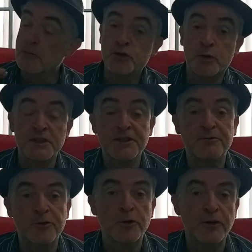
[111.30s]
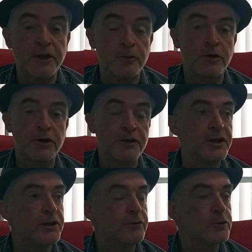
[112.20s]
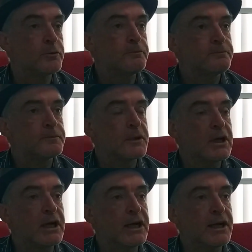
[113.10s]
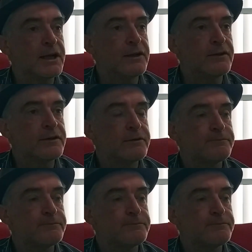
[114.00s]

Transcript: 24 there were in the room, and